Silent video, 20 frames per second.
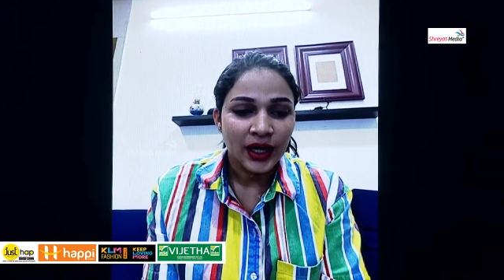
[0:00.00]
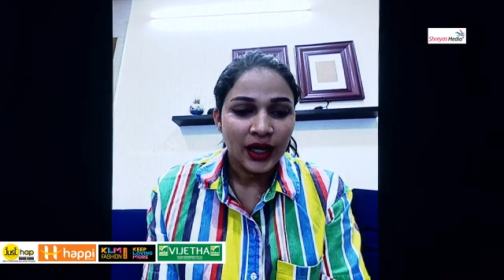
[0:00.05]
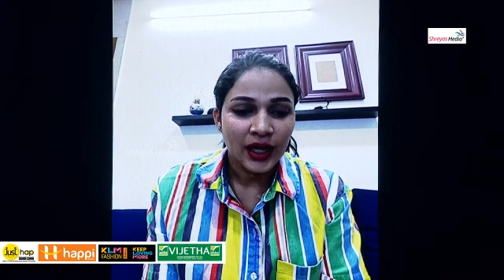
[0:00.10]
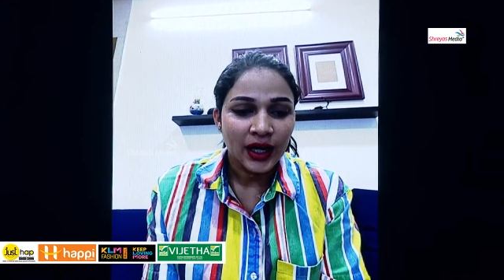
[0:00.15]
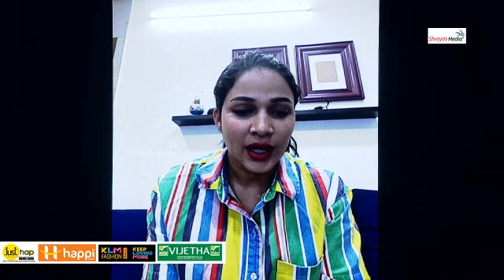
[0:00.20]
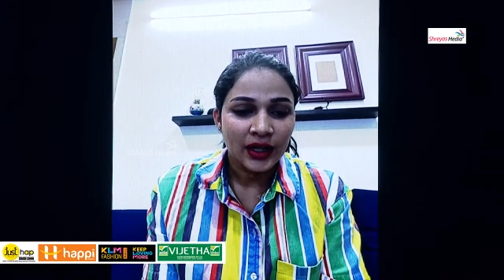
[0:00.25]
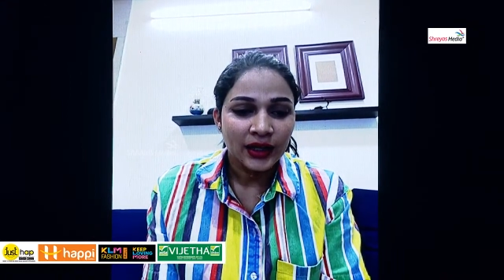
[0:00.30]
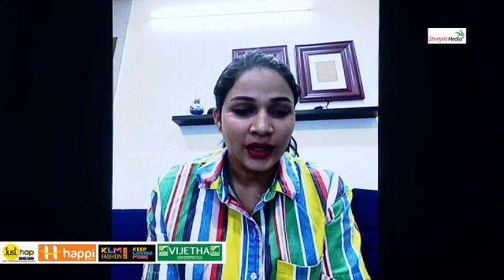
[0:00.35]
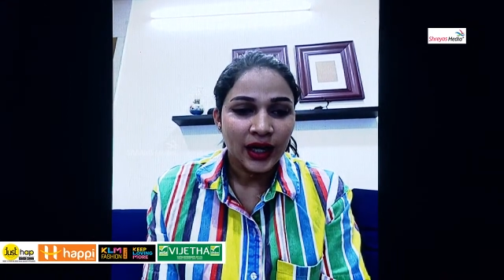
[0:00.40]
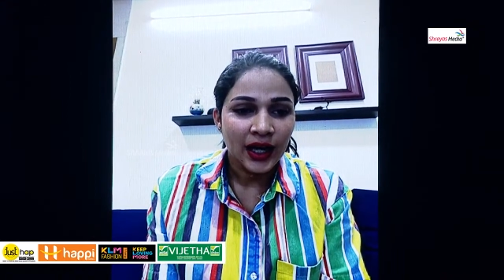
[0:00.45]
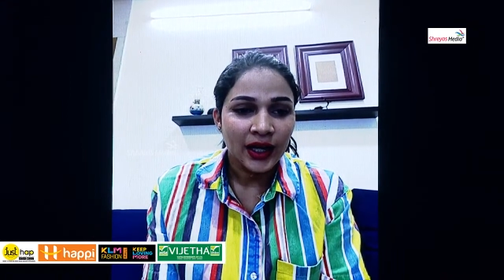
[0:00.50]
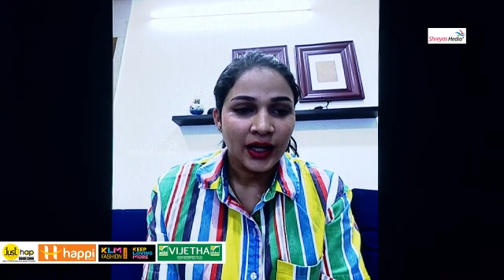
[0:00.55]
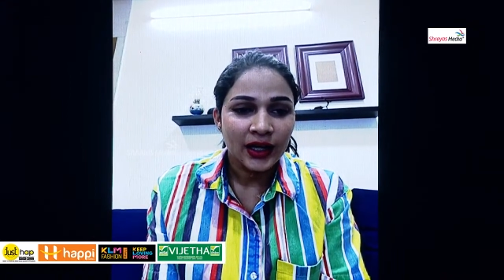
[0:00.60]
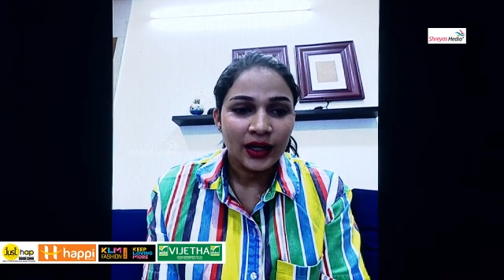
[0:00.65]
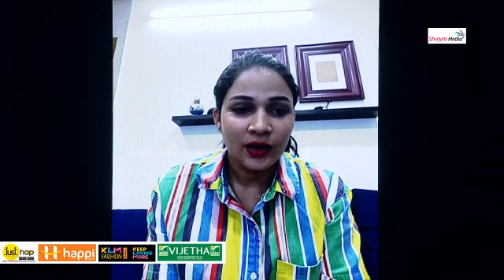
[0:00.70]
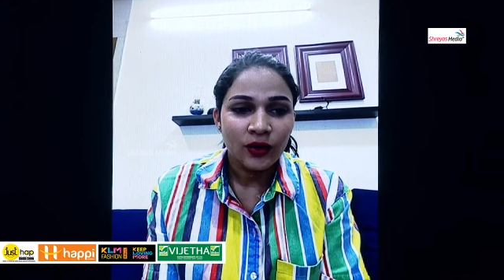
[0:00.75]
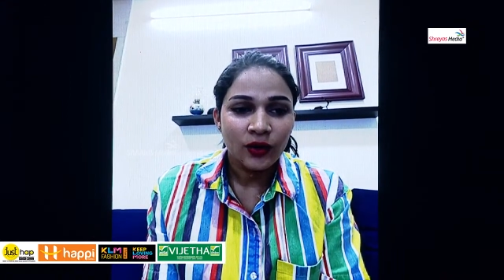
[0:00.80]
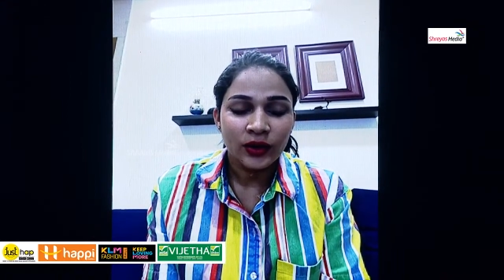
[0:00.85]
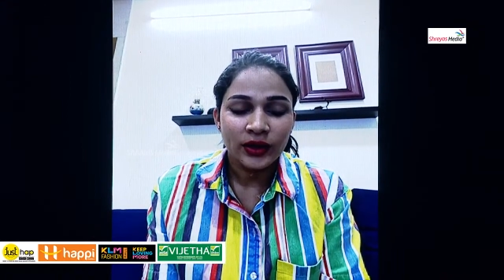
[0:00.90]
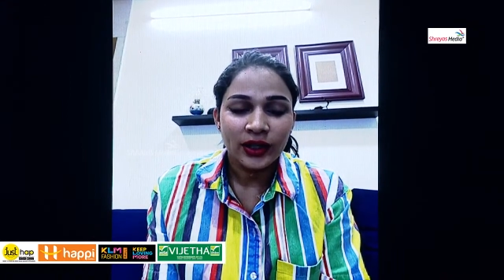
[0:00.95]
and I
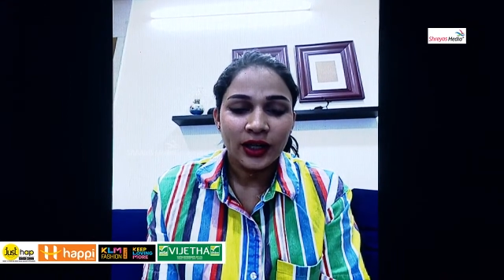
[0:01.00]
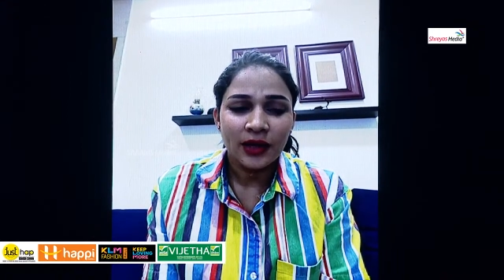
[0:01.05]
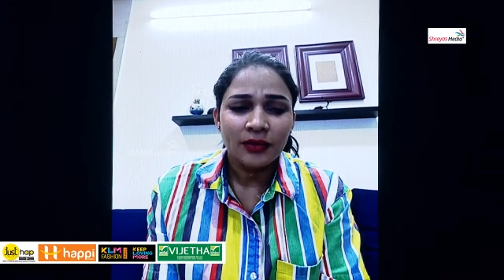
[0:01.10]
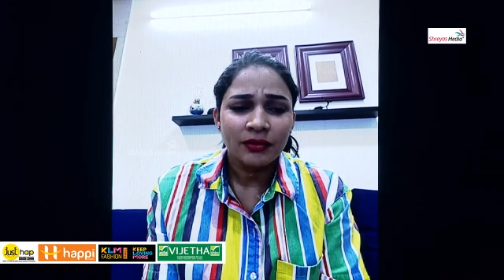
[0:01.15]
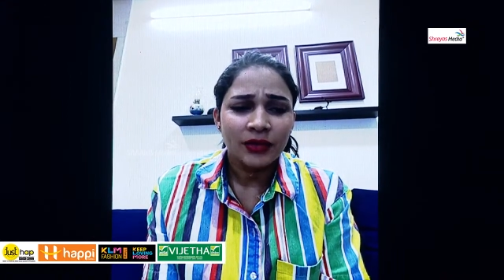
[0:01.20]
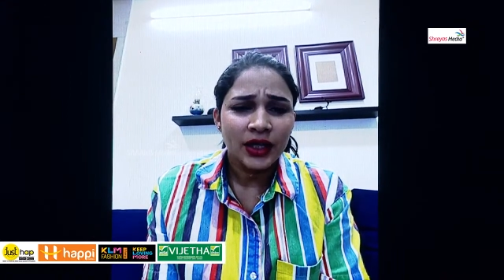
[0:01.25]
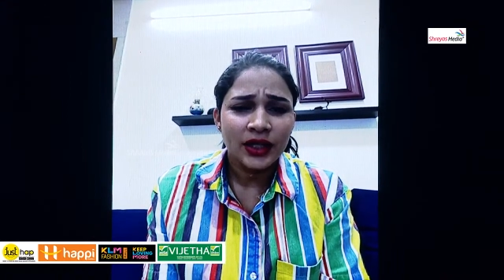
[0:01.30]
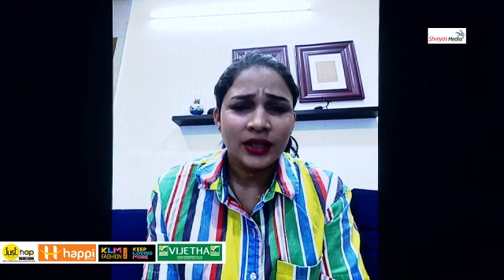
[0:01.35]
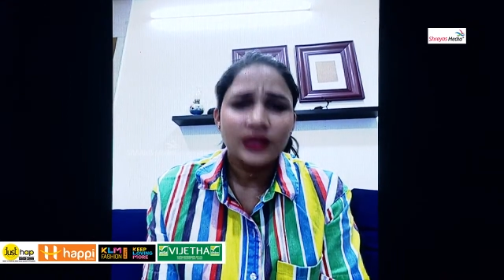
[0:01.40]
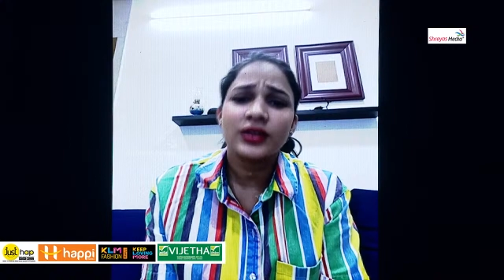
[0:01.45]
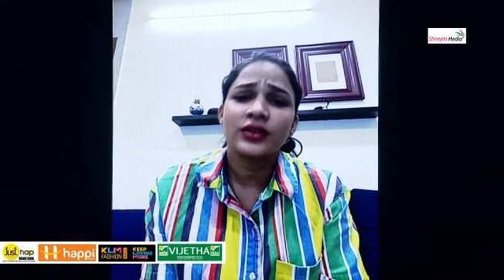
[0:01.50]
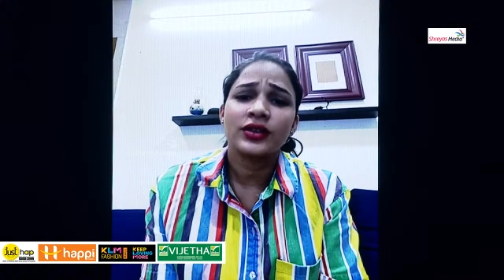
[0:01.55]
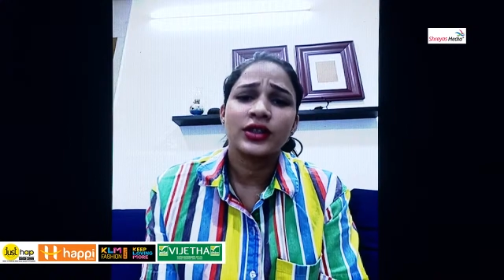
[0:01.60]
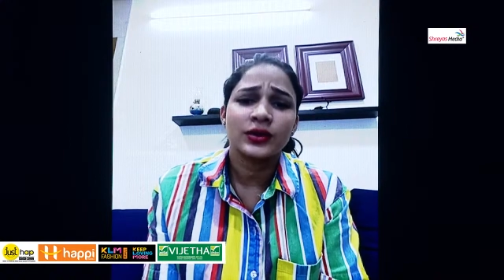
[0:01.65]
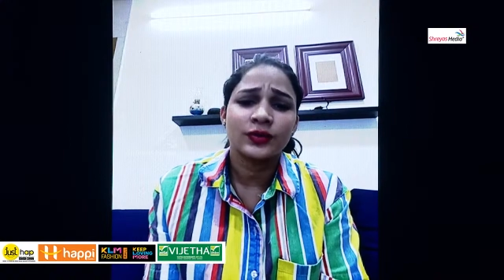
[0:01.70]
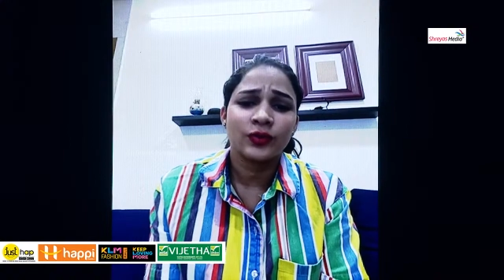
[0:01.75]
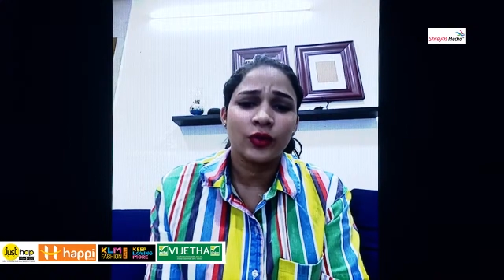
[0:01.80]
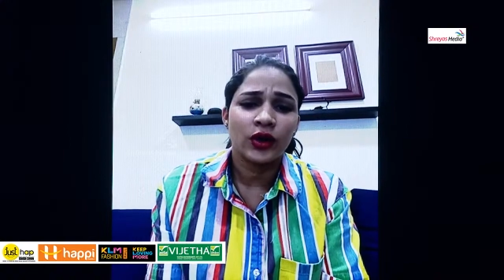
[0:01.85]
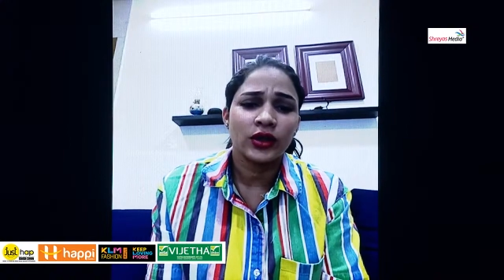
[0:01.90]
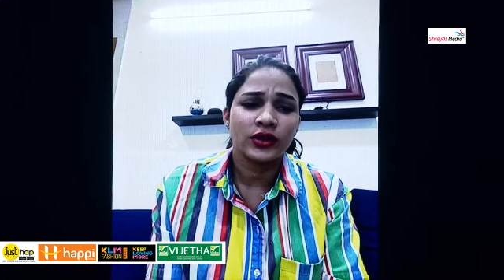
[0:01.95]
got amazing
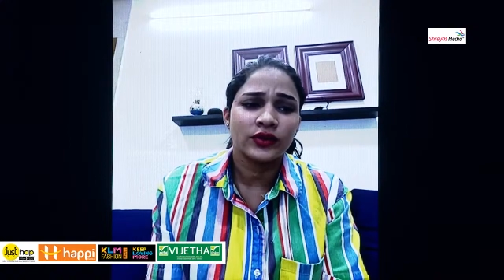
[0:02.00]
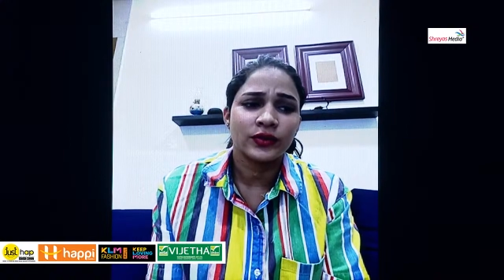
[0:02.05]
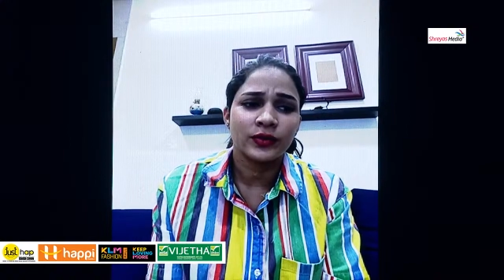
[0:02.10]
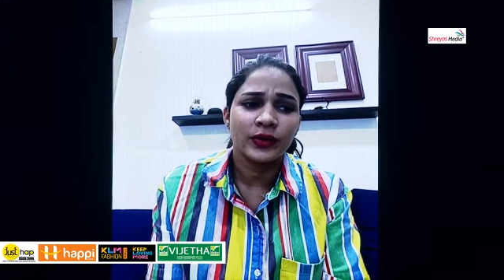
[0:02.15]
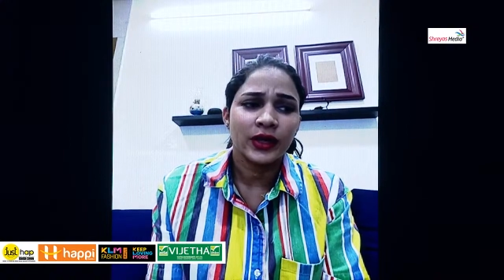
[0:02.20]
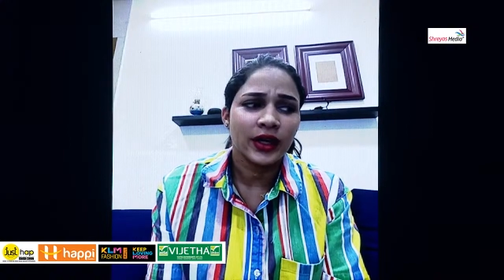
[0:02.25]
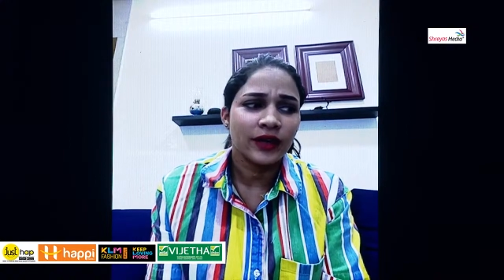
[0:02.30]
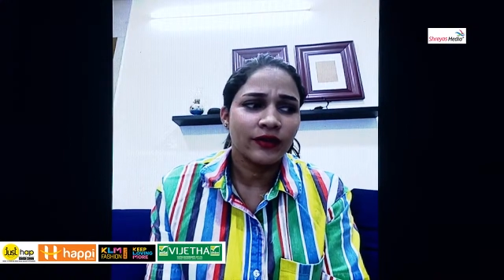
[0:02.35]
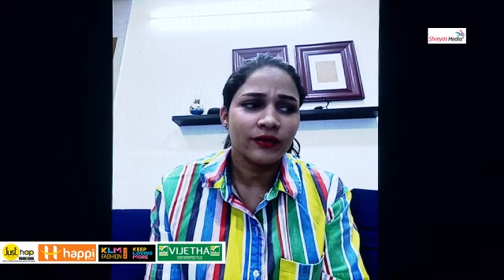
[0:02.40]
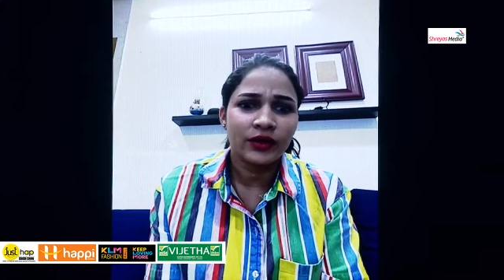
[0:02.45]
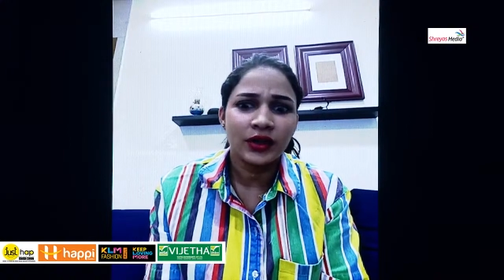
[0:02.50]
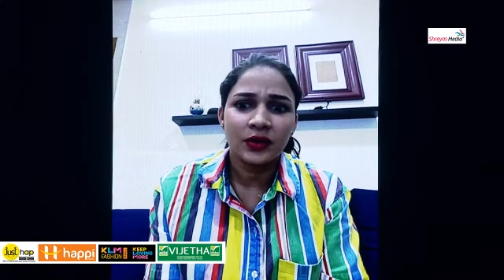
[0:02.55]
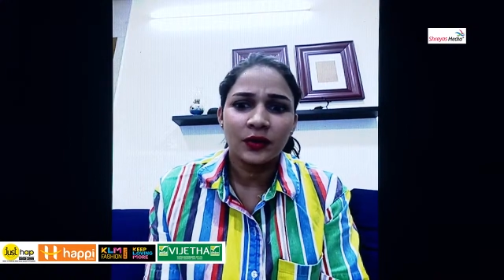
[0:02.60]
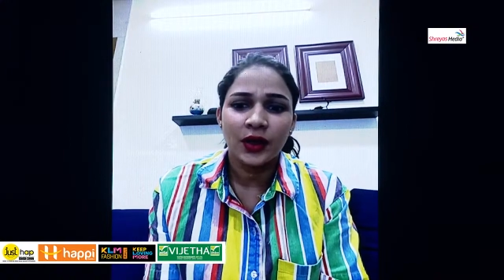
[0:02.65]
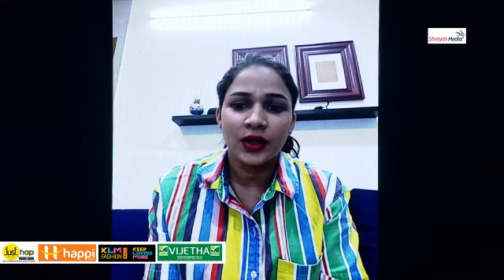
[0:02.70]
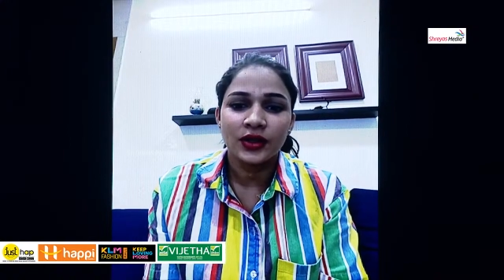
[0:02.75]
response from everyone.